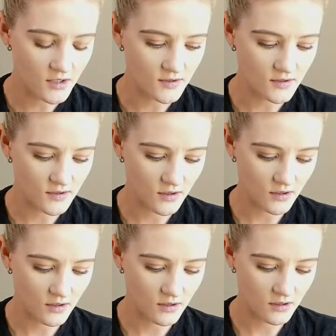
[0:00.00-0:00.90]

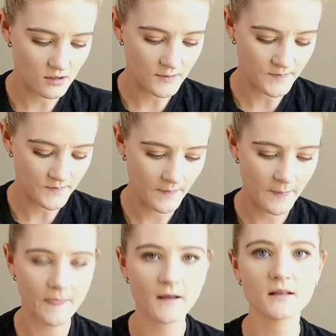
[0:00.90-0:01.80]
So
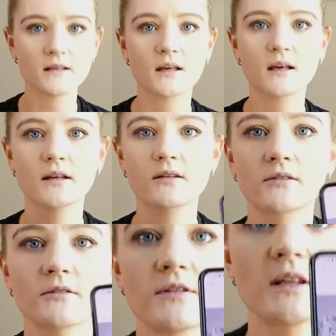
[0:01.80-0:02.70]
yeah, I don't know if you